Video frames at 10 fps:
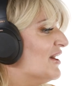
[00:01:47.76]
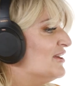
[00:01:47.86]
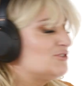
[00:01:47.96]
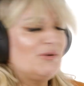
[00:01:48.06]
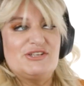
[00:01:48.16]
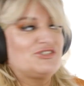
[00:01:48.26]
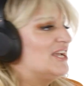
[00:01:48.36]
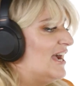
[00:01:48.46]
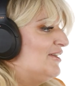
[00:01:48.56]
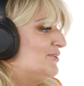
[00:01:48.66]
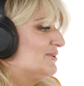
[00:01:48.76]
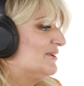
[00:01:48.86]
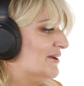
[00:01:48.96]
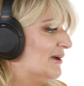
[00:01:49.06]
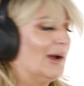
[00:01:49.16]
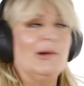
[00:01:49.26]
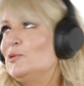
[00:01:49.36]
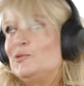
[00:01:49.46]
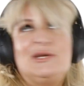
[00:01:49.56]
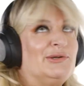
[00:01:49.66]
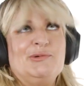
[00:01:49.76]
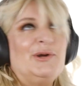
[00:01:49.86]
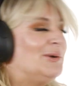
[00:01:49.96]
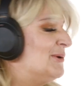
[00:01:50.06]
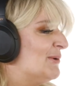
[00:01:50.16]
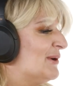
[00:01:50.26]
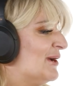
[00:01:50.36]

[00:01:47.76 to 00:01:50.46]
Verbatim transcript: A twitchy owl. No.